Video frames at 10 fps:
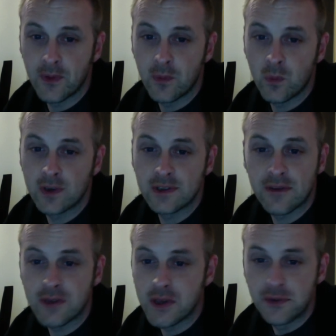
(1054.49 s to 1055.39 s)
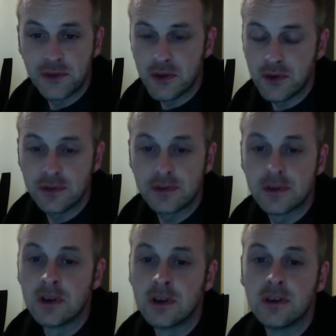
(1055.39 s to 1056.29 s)
Whichever you choose,
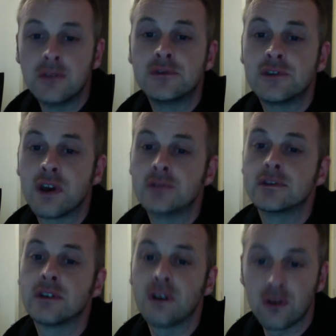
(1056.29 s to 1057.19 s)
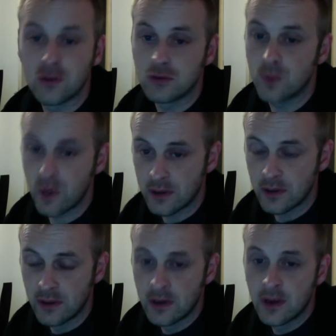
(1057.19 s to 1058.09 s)
you've chosen a good one.
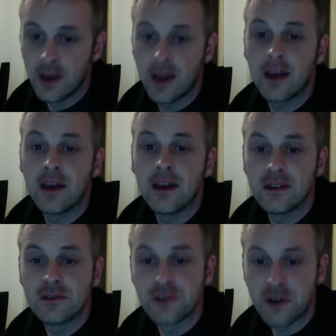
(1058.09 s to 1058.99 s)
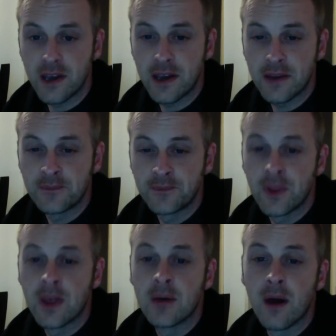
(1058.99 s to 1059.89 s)
Enjoy it,
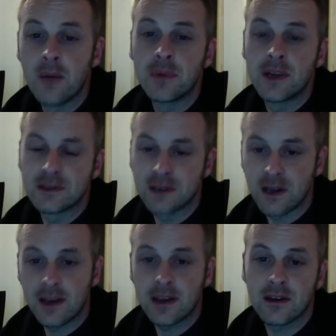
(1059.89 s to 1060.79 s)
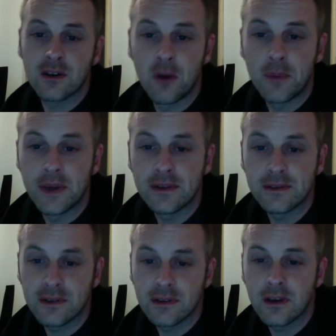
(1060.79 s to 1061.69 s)
and please like, comment,
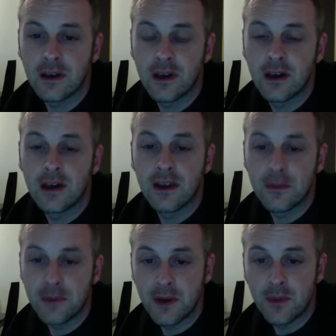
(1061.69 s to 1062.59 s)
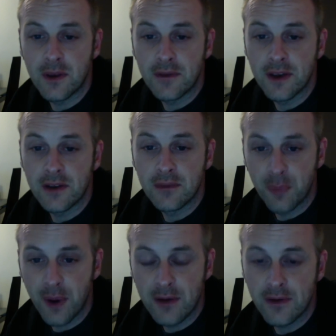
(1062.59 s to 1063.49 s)
and let me know what you think of
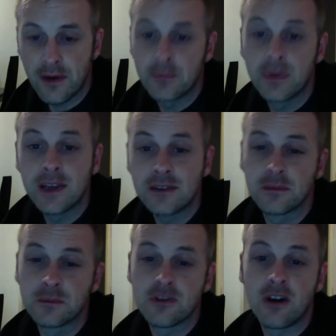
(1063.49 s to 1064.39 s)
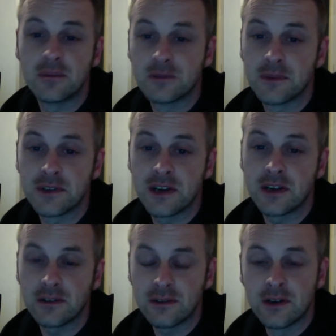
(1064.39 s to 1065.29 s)
both, and please subscribe to my
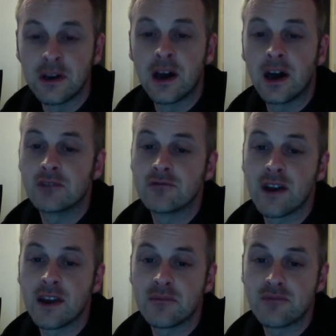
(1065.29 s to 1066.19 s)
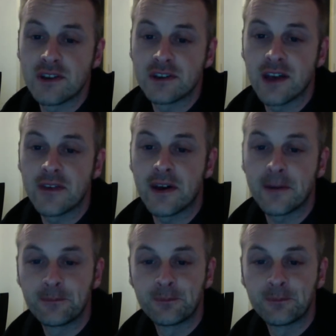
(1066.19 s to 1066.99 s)
channel. I'd really appreciate that.